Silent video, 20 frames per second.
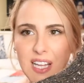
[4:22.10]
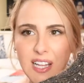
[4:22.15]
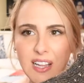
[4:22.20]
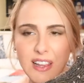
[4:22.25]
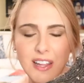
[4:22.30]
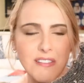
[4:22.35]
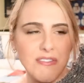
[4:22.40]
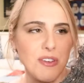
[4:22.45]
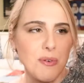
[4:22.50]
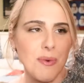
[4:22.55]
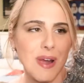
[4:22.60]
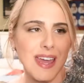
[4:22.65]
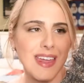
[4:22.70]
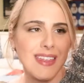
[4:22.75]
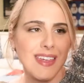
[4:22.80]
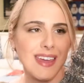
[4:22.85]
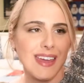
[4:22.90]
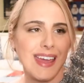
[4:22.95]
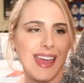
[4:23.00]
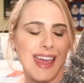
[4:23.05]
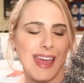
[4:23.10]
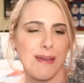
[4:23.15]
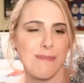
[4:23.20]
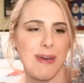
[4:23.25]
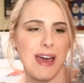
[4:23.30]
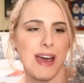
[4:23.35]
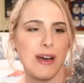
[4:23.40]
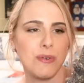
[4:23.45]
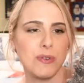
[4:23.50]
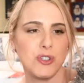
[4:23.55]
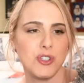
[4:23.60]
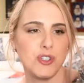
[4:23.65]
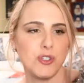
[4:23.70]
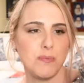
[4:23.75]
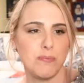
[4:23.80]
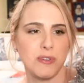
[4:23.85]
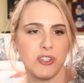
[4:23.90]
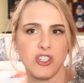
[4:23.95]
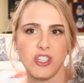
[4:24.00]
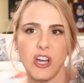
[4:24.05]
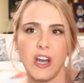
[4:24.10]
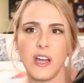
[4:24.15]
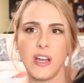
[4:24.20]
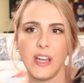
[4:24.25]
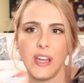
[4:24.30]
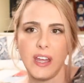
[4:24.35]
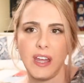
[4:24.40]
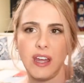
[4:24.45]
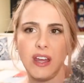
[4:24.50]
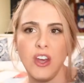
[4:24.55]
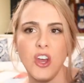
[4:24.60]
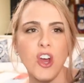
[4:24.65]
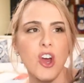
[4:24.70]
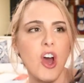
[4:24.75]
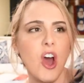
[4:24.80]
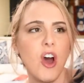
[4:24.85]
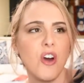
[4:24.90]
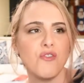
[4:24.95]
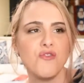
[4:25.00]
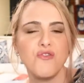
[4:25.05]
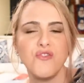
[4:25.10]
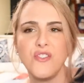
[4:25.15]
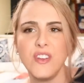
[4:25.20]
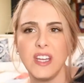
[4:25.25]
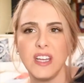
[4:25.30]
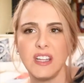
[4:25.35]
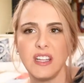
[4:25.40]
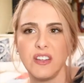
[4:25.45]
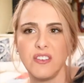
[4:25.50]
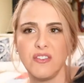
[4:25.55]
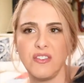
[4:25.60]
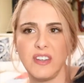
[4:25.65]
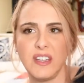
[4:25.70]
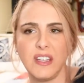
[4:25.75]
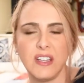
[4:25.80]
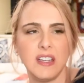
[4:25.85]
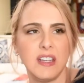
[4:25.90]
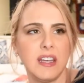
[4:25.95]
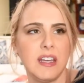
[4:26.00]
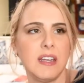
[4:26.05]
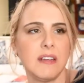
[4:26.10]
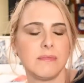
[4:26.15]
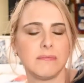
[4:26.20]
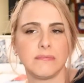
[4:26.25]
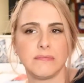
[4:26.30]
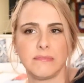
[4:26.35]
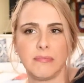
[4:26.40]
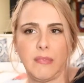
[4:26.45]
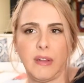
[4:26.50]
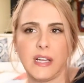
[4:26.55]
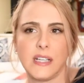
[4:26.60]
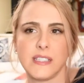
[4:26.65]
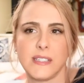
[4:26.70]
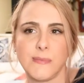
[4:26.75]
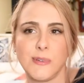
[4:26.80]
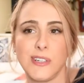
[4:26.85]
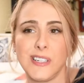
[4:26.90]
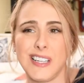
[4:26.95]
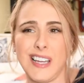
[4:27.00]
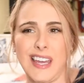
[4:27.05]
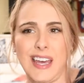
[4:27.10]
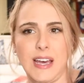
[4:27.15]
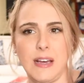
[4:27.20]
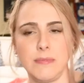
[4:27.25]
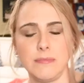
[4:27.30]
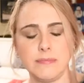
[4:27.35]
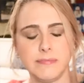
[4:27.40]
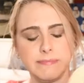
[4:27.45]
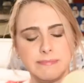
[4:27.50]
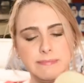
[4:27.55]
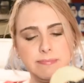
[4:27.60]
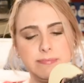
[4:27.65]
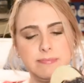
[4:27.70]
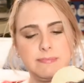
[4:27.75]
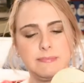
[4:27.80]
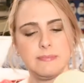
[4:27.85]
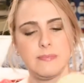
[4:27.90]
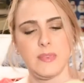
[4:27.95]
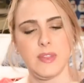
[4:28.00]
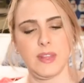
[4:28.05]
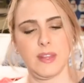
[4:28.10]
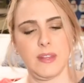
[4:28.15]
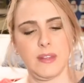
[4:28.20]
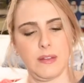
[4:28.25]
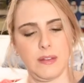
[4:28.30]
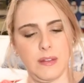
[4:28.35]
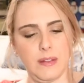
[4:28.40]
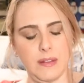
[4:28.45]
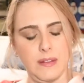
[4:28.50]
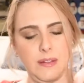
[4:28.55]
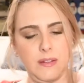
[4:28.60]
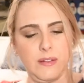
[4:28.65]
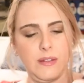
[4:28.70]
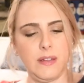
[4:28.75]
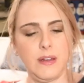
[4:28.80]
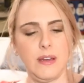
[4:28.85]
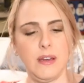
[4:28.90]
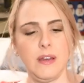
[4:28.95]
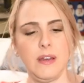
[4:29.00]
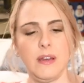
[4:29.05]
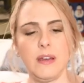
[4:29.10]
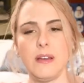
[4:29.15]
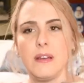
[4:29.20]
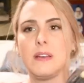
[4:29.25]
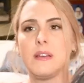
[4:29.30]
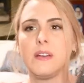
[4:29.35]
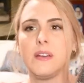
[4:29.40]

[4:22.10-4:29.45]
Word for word: Love the way they came out, super chunky, really, really, as I'm gonna get, ta-da,